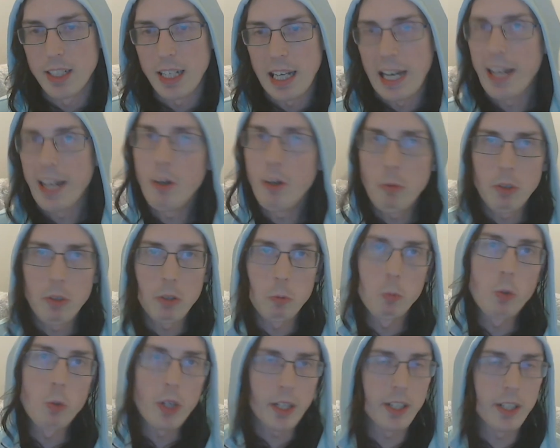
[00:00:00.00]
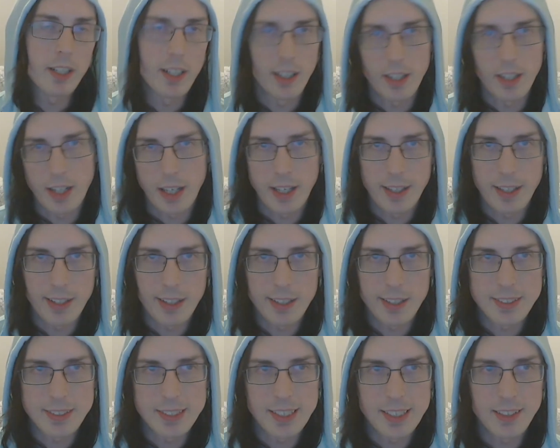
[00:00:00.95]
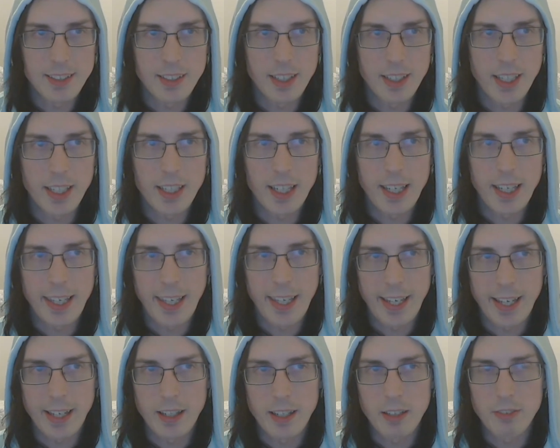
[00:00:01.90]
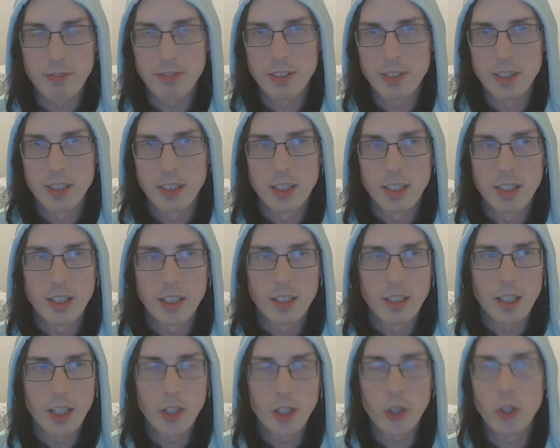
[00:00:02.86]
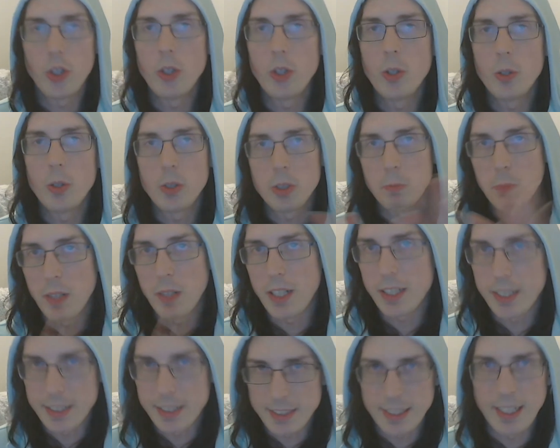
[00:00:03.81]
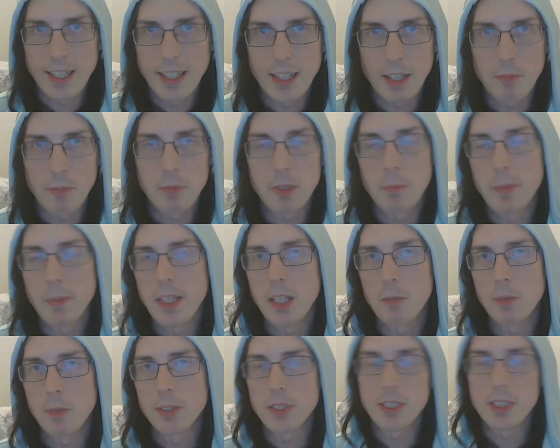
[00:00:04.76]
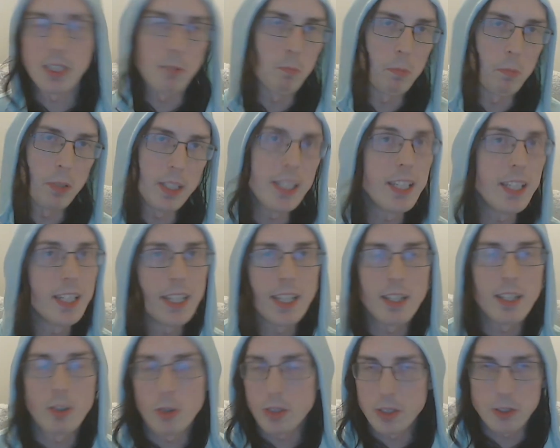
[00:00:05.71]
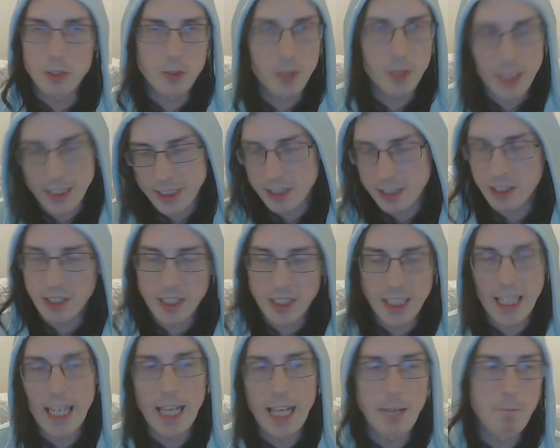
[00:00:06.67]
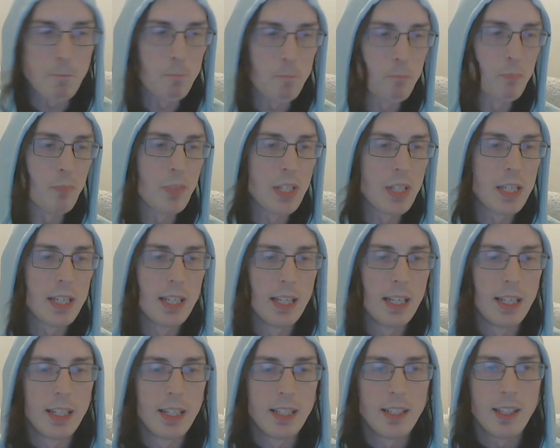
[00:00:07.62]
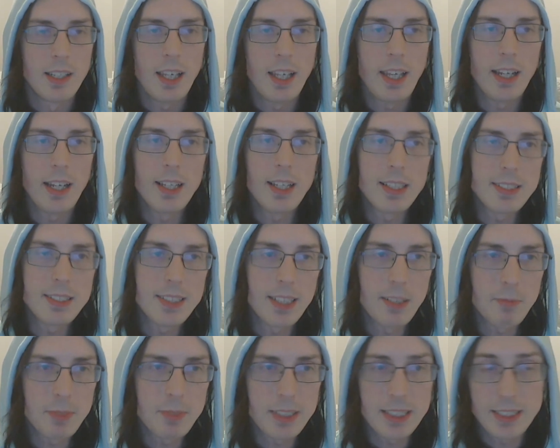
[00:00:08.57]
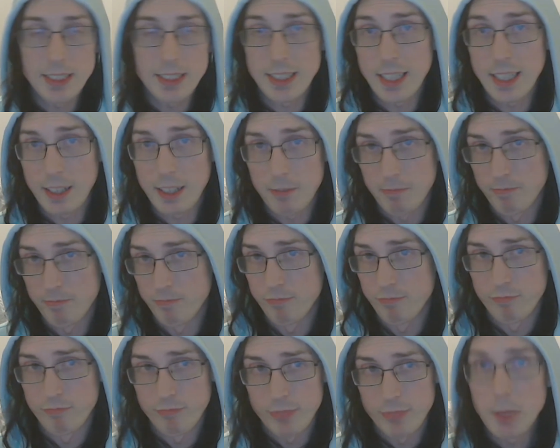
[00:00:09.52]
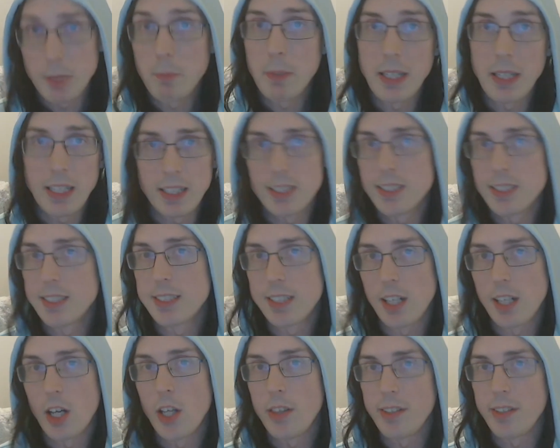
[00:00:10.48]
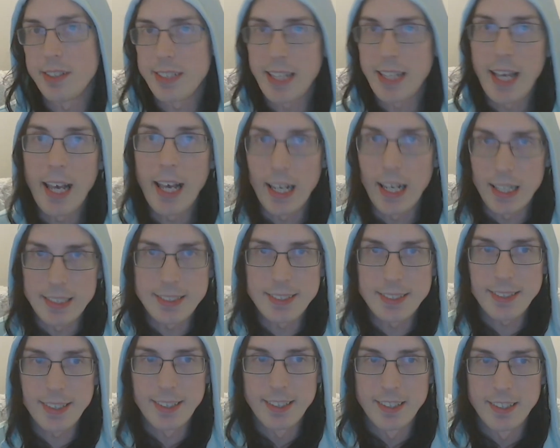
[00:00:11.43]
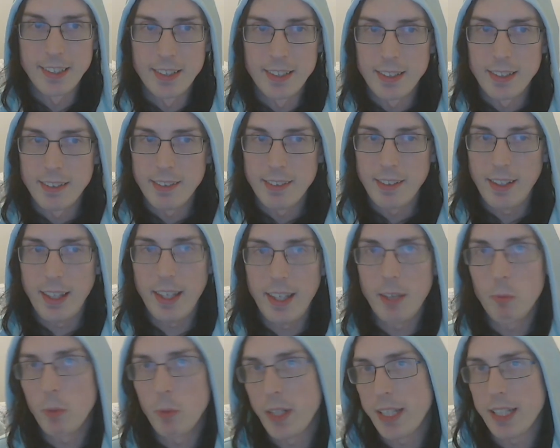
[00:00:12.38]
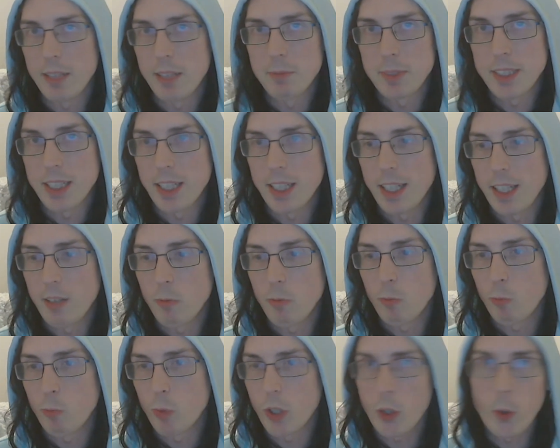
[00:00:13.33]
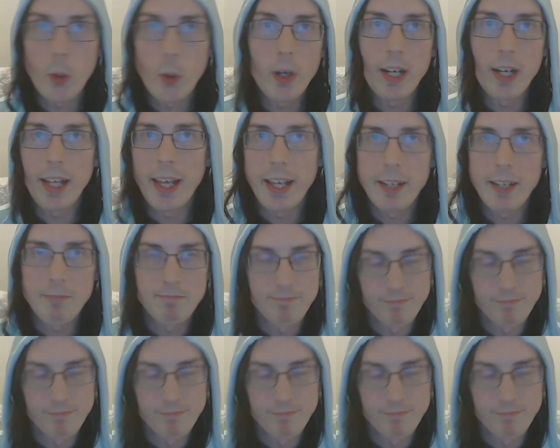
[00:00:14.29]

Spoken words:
I don't want to work on it until like I have a huge block of time to be able to complete it or do this or do that. And a lot of times it's like depends on the task. And when it comes to like recording